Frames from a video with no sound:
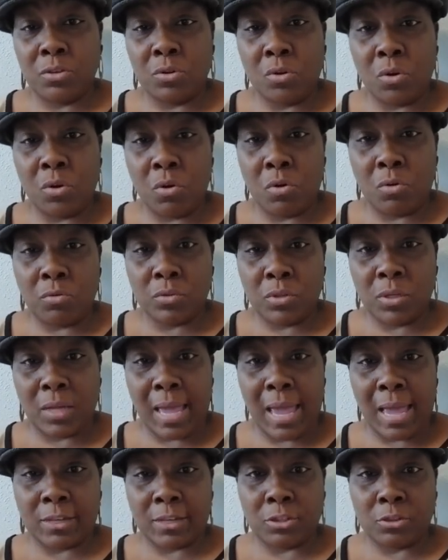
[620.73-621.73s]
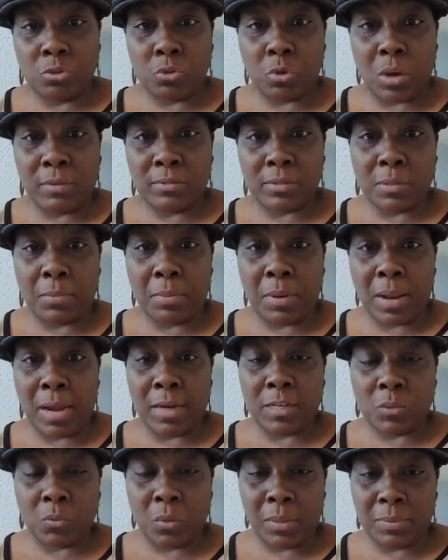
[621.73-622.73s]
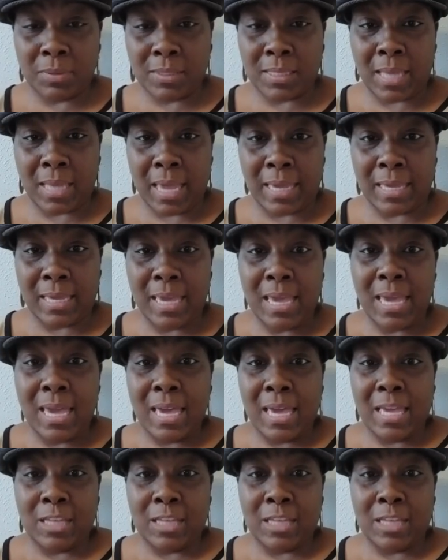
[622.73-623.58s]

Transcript: you go to the actual travel supplier's website